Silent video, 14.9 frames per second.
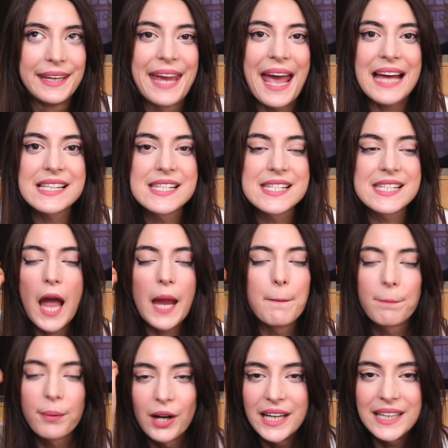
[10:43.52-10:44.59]
gets
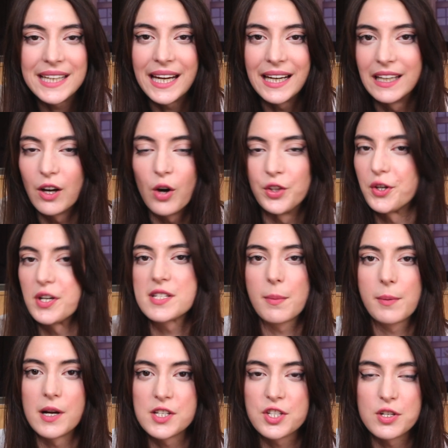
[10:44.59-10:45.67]
imprinted on your
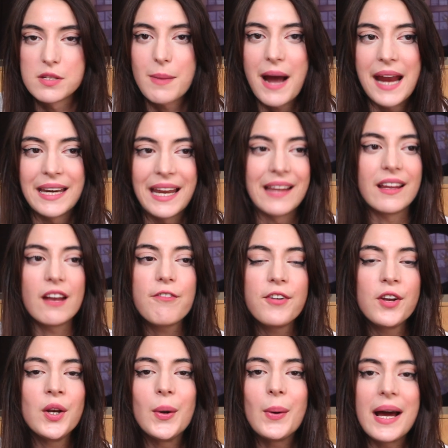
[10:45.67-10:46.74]
subconscious mind. And if
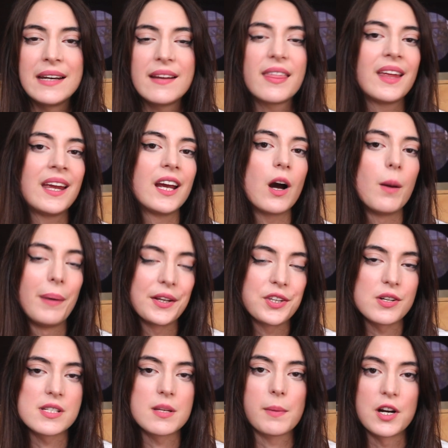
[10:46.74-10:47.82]
you know anything about
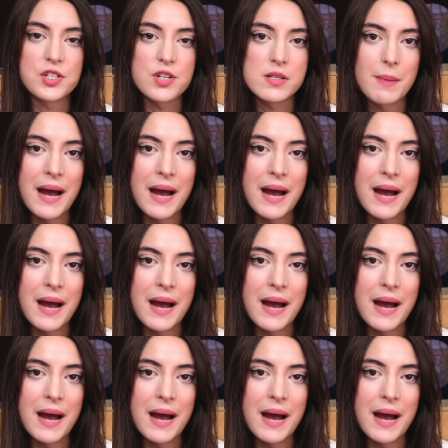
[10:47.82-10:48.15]
your subconscious